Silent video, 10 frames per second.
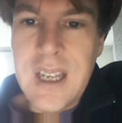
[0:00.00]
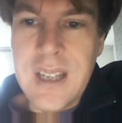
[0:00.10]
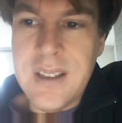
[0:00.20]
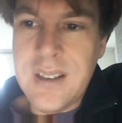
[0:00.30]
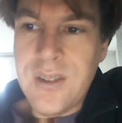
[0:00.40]

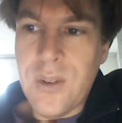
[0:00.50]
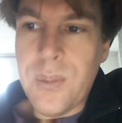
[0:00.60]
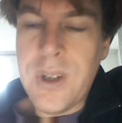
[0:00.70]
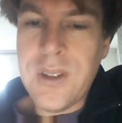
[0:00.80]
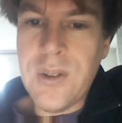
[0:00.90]
and your
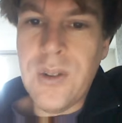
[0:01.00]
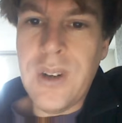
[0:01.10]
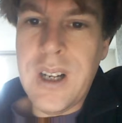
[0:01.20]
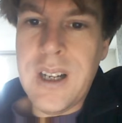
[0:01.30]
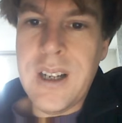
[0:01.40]

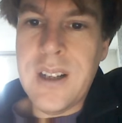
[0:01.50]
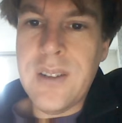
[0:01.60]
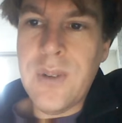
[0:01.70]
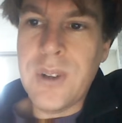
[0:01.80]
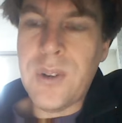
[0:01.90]
political,
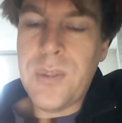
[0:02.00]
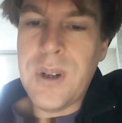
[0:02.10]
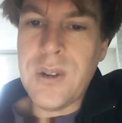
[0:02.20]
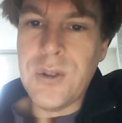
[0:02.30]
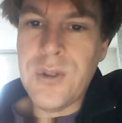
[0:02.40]
the
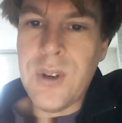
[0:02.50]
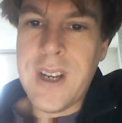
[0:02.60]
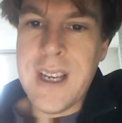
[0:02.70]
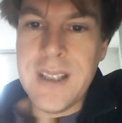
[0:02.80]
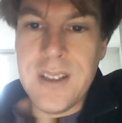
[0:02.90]
political
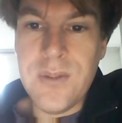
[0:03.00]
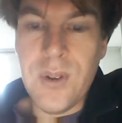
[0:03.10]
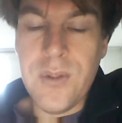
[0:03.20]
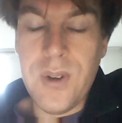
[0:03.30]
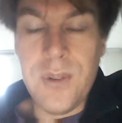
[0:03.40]
talking head is
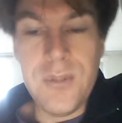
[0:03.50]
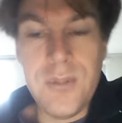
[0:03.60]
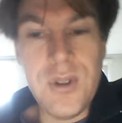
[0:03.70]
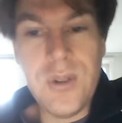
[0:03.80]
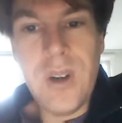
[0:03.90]
for a
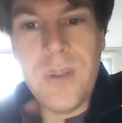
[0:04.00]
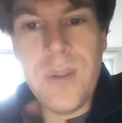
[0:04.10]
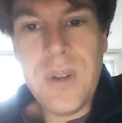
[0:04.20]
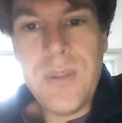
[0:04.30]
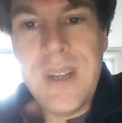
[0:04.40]
pharmaceutical
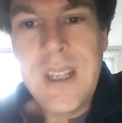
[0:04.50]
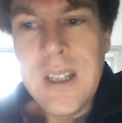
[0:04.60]
company B,